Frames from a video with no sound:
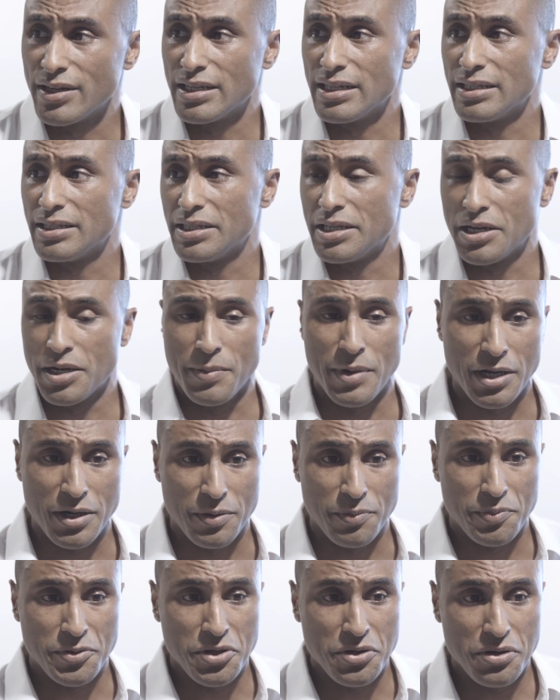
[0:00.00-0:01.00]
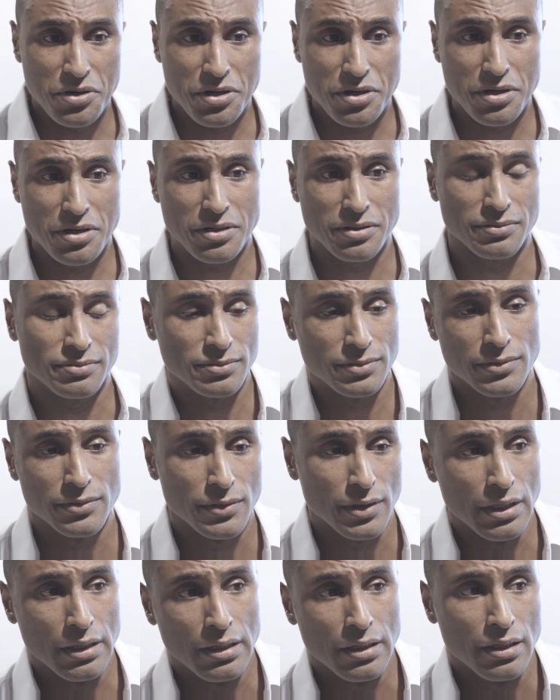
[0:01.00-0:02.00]
a need to get on my computer.
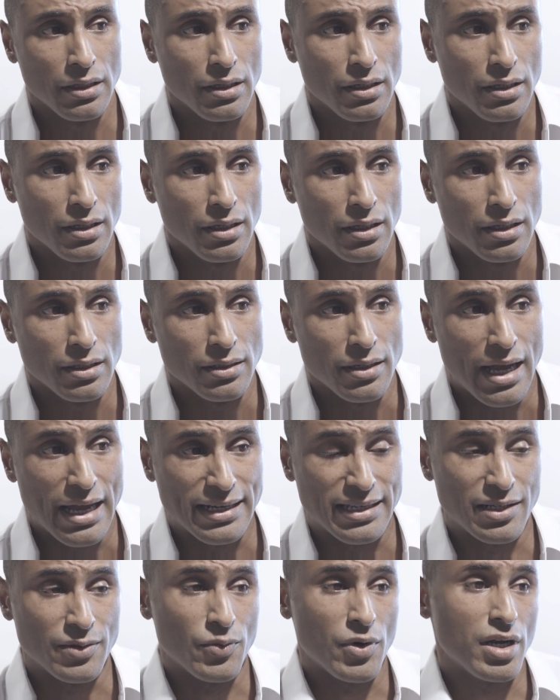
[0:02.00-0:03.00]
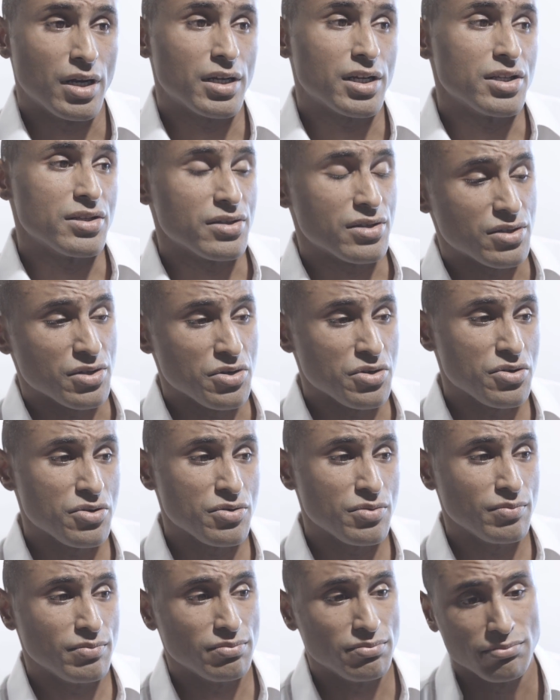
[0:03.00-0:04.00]
I didn't want to
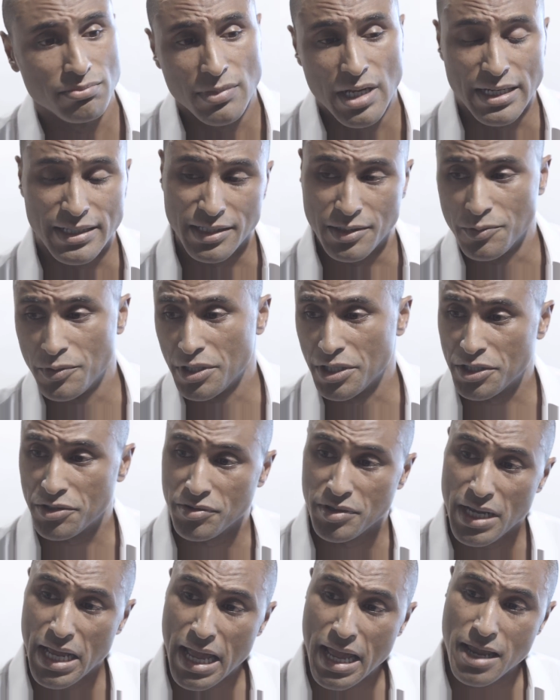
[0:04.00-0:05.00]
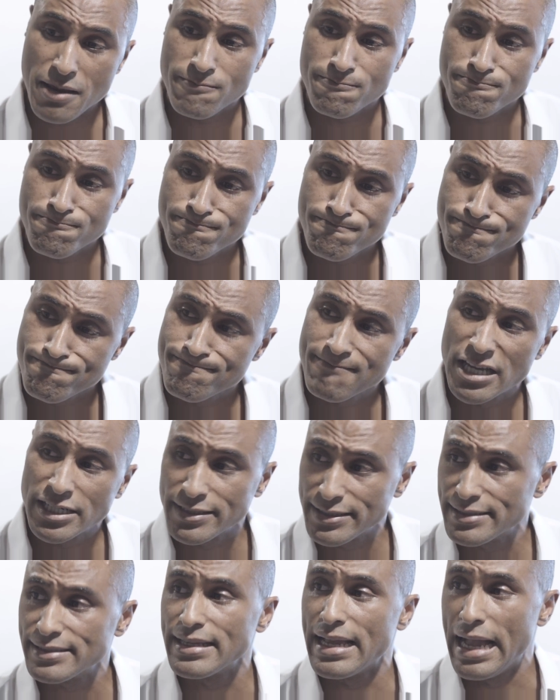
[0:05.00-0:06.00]
consume. I didn't want to create. I
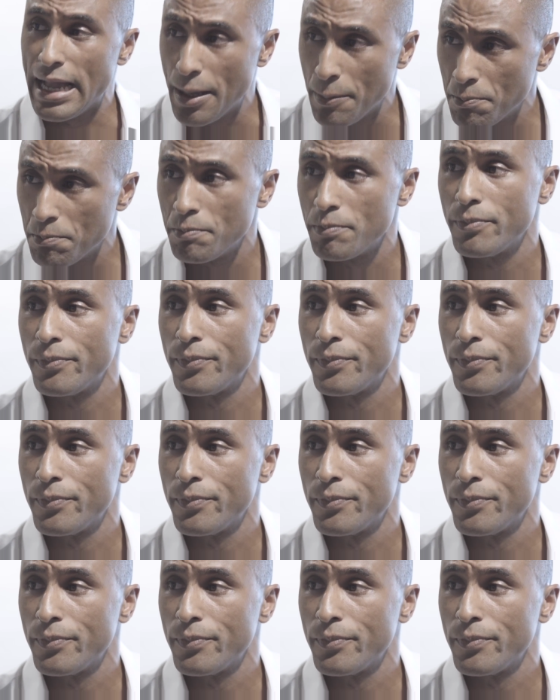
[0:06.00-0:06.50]
just sat.